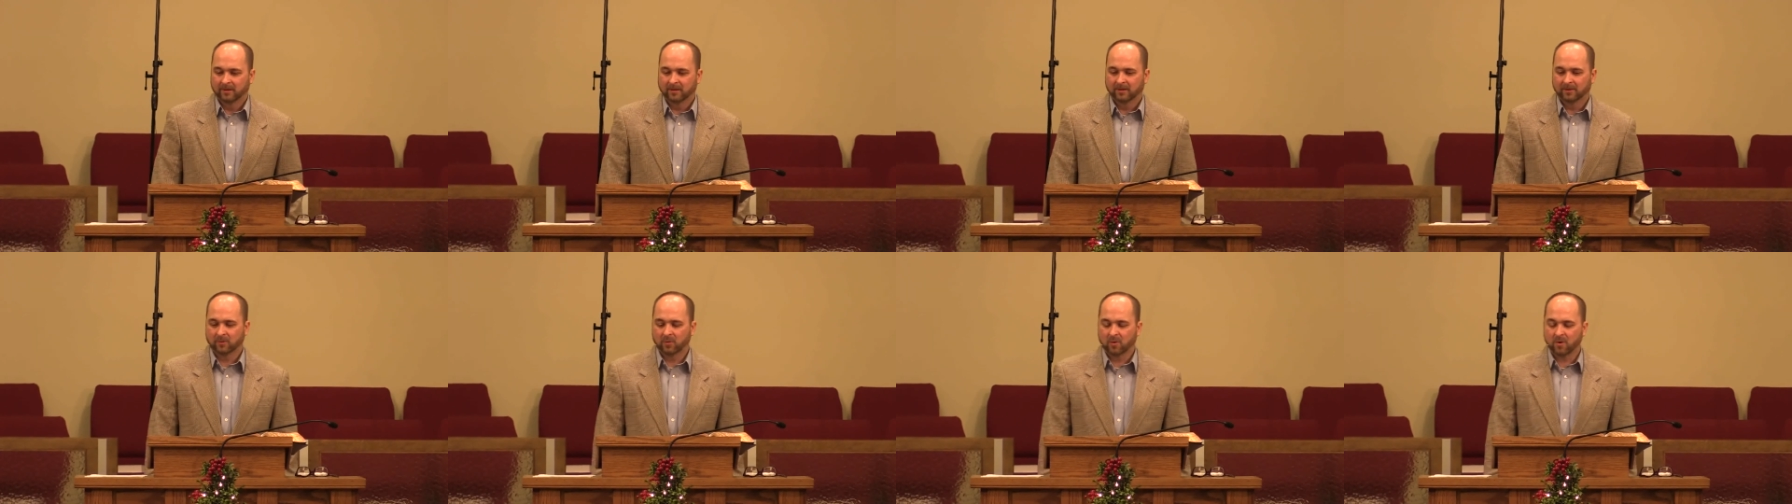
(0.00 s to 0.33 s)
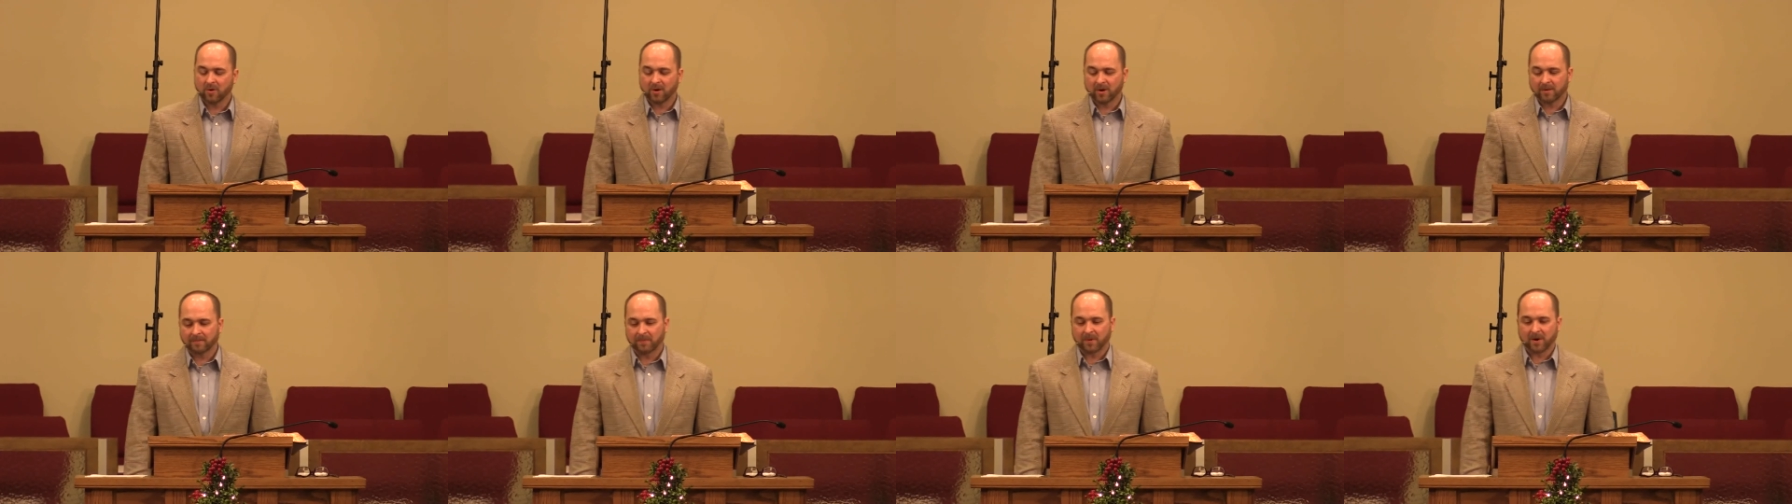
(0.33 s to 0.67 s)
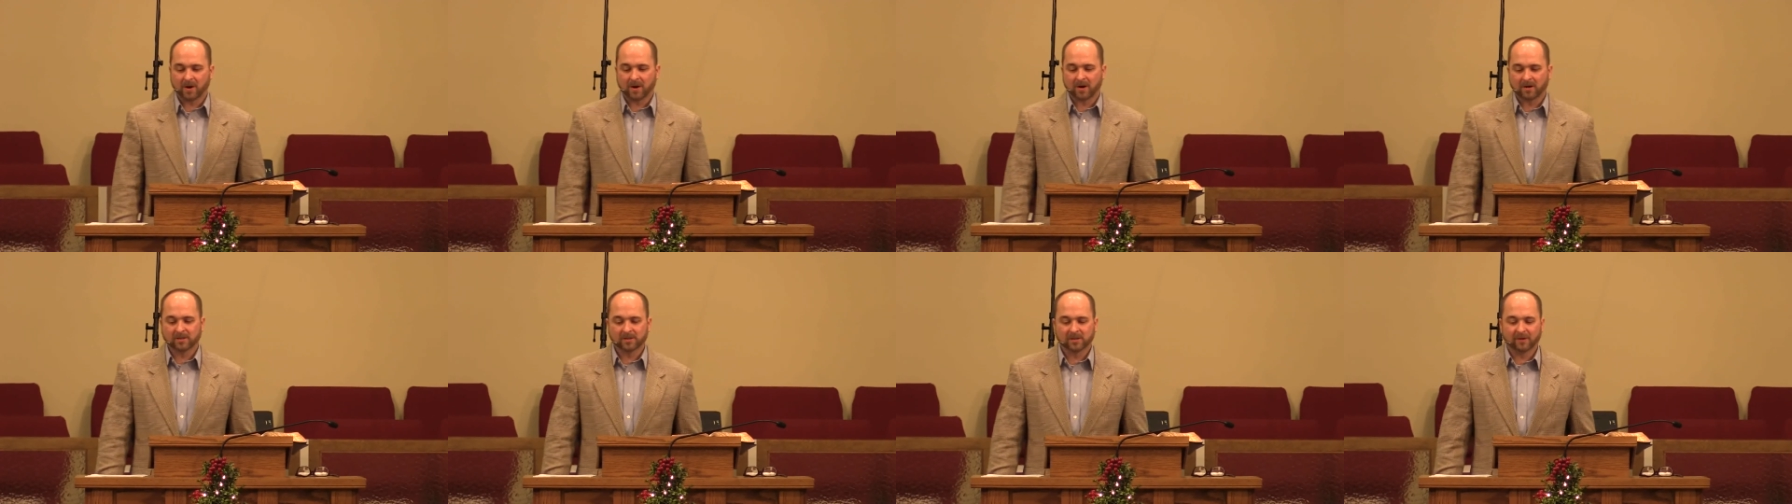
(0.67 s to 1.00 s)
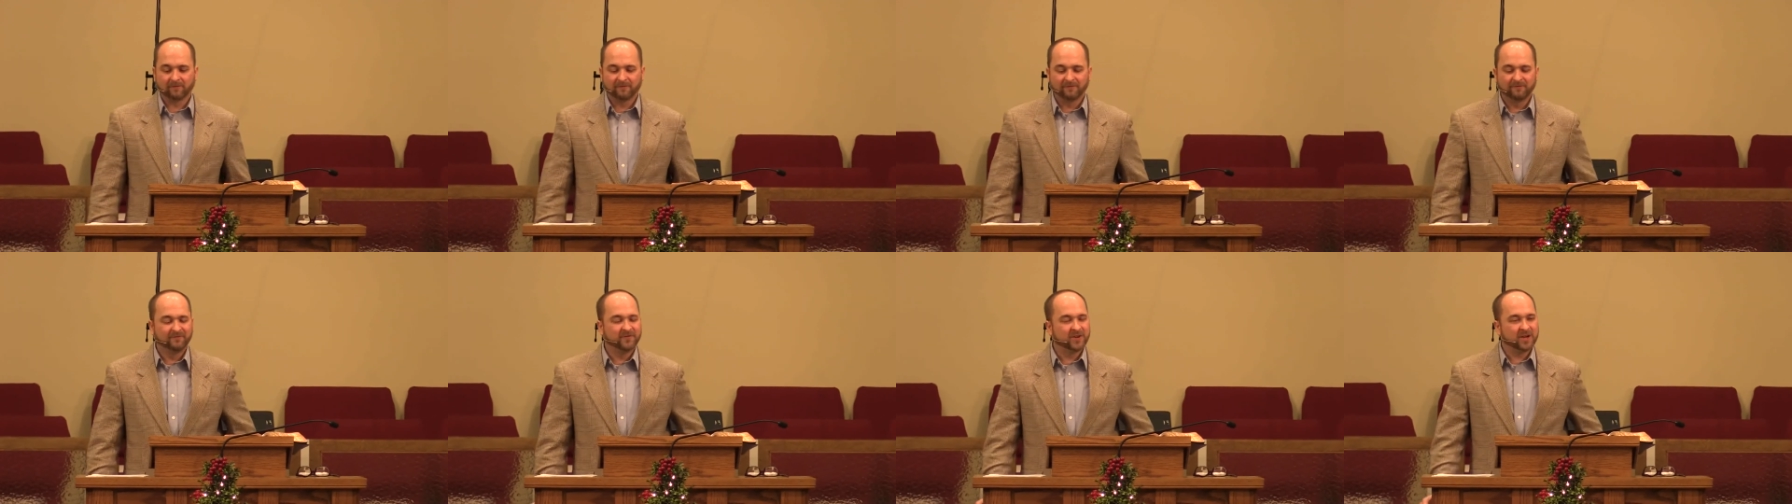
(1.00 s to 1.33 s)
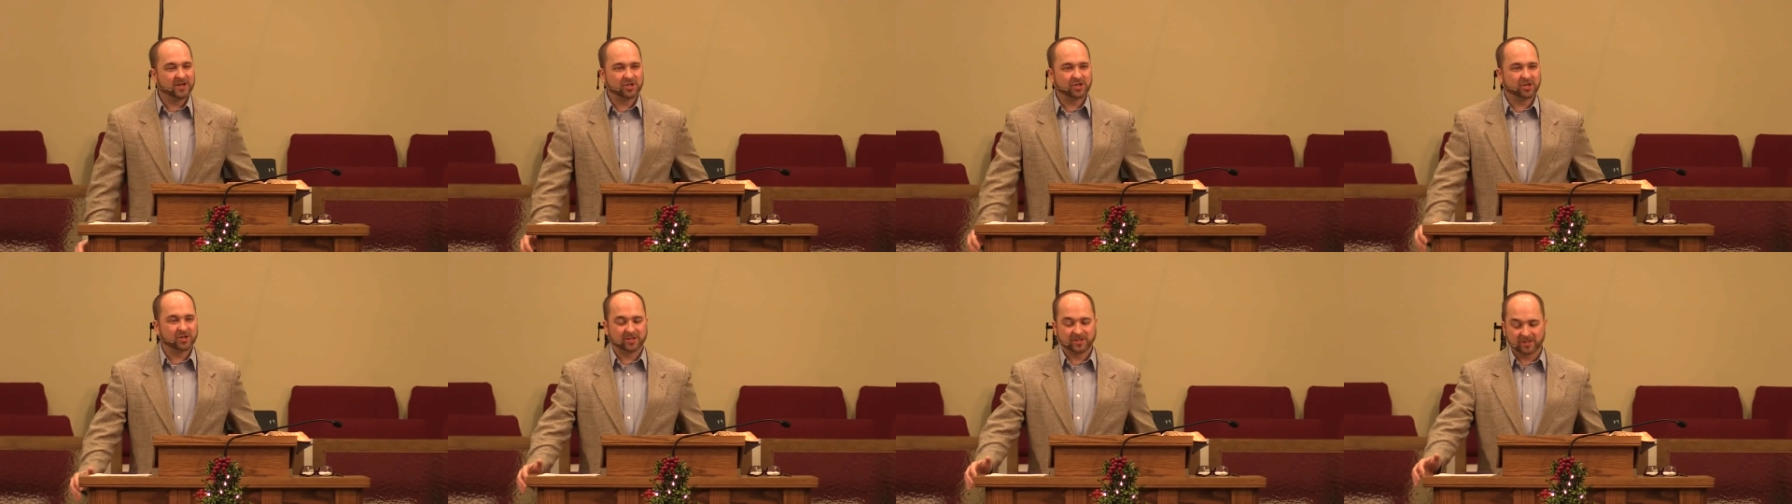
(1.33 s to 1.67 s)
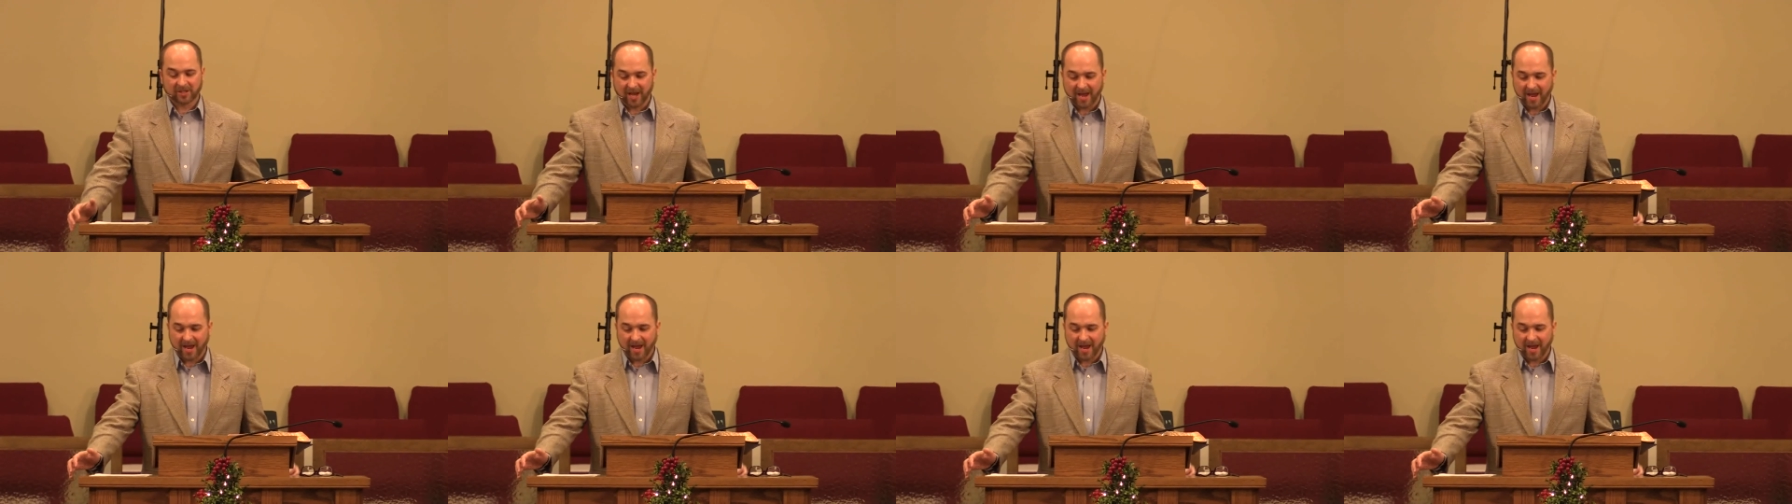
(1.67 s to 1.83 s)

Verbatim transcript: the roaring part is a vicious,